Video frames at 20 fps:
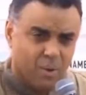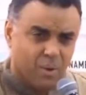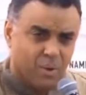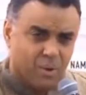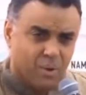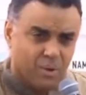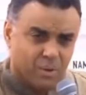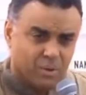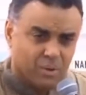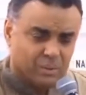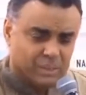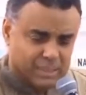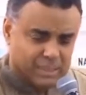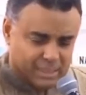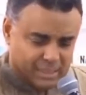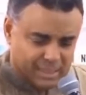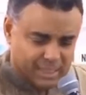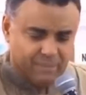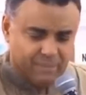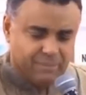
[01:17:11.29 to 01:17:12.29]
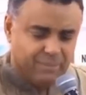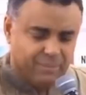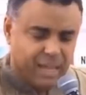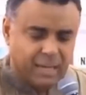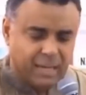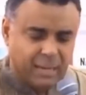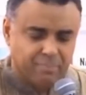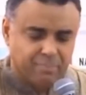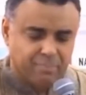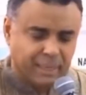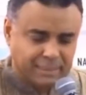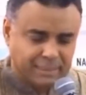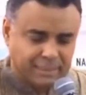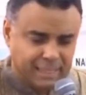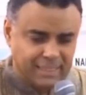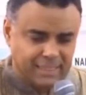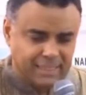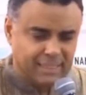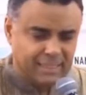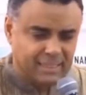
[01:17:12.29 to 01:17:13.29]
Receive that
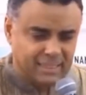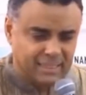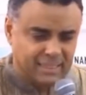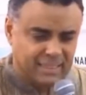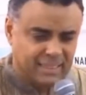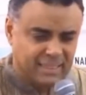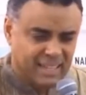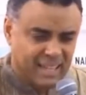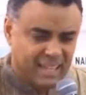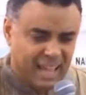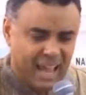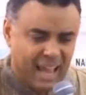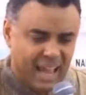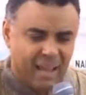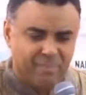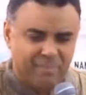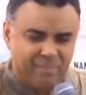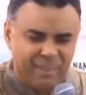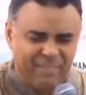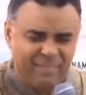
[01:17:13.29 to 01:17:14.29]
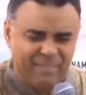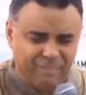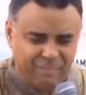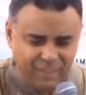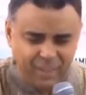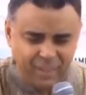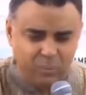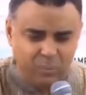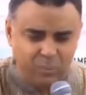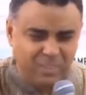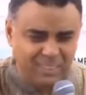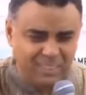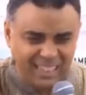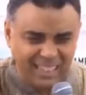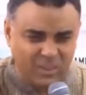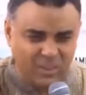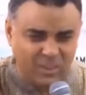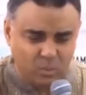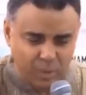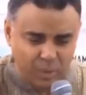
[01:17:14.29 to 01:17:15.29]
impartation and be filled with the
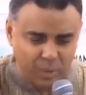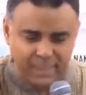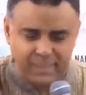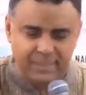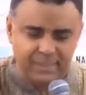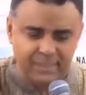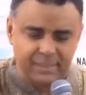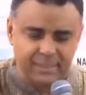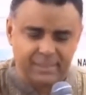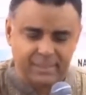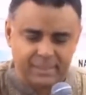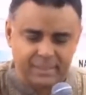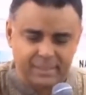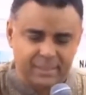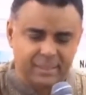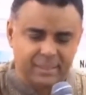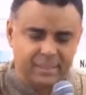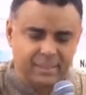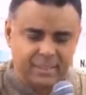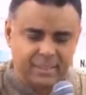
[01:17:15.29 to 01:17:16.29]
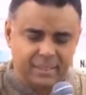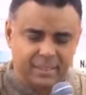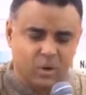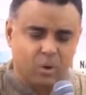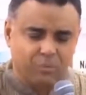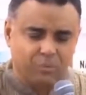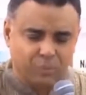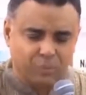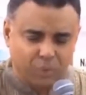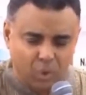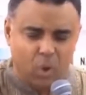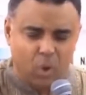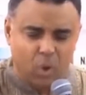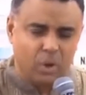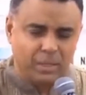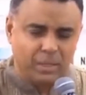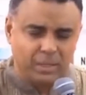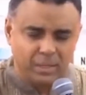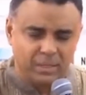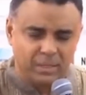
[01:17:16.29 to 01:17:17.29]
grace of
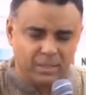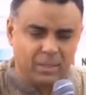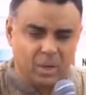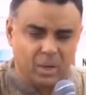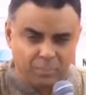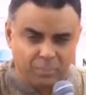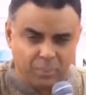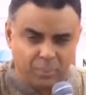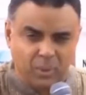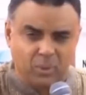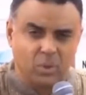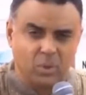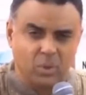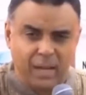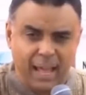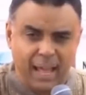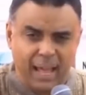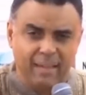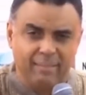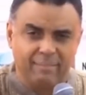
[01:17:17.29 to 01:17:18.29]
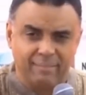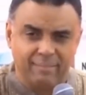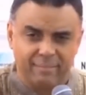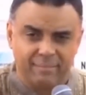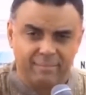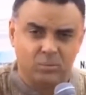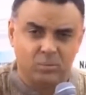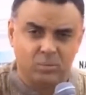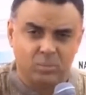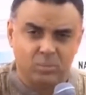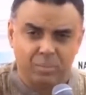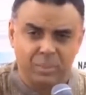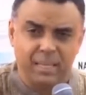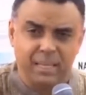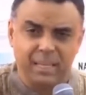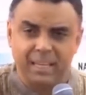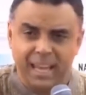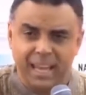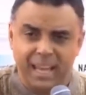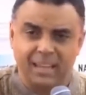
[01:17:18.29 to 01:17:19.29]
God upon your life. To
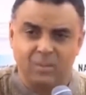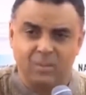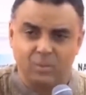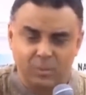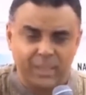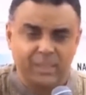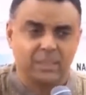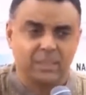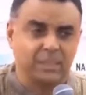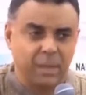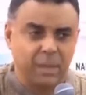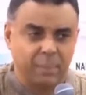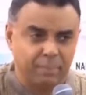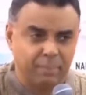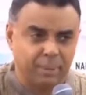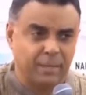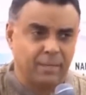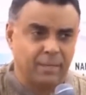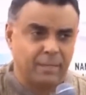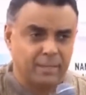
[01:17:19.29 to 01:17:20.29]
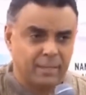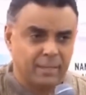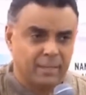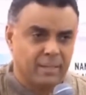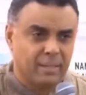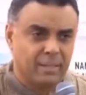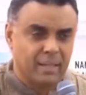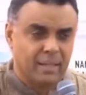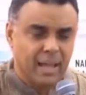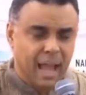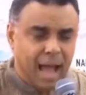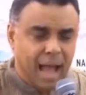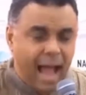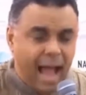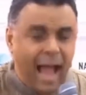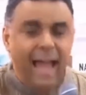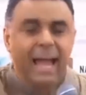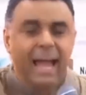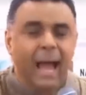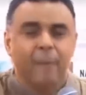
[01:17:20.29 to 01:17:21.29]
be a great shepherd.
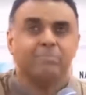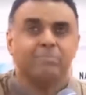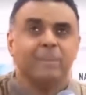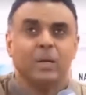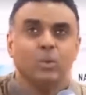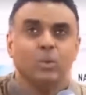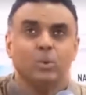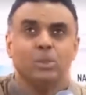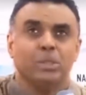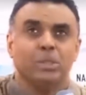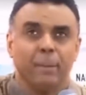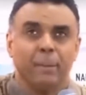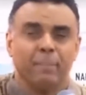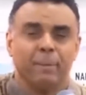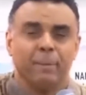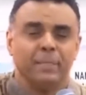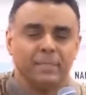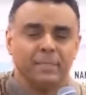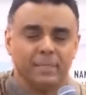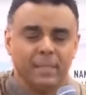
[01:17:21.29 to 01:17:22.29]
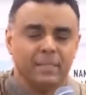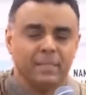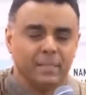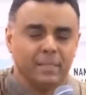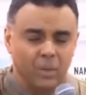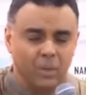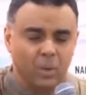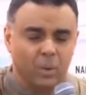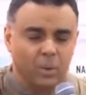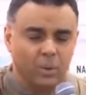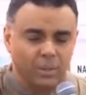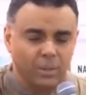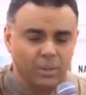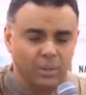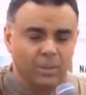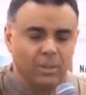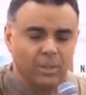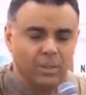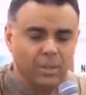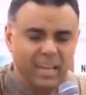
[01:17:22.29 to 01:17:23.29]
I am the good shepherd, says the Lord.
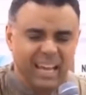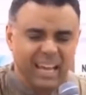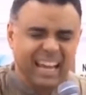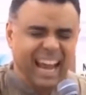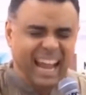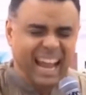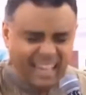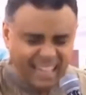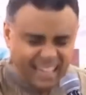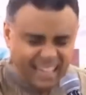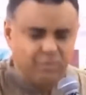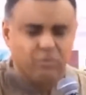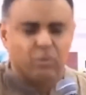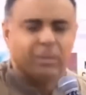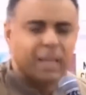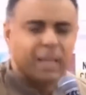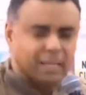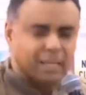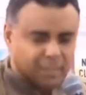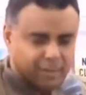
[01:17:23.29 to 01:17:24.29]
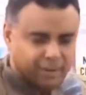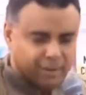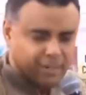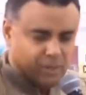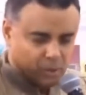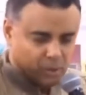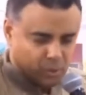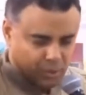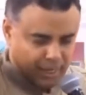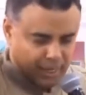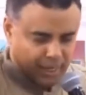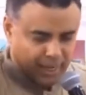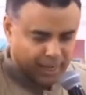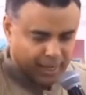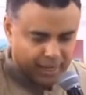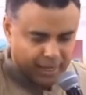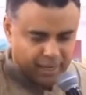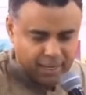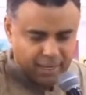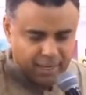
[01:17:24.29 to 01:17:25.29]
And I give you that grace today.
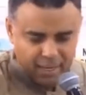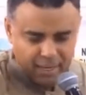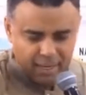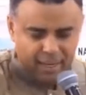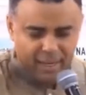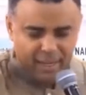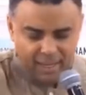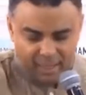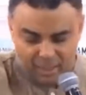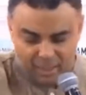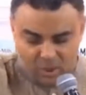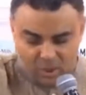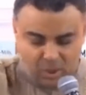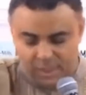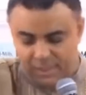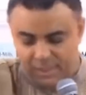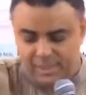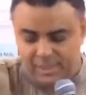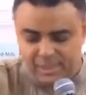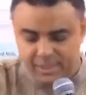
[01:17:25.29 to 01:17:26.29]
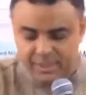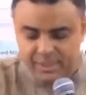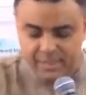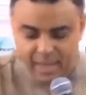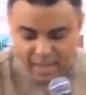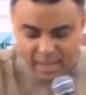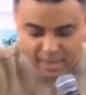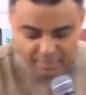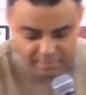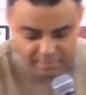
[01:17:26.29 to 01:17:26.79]
In Jesus' name.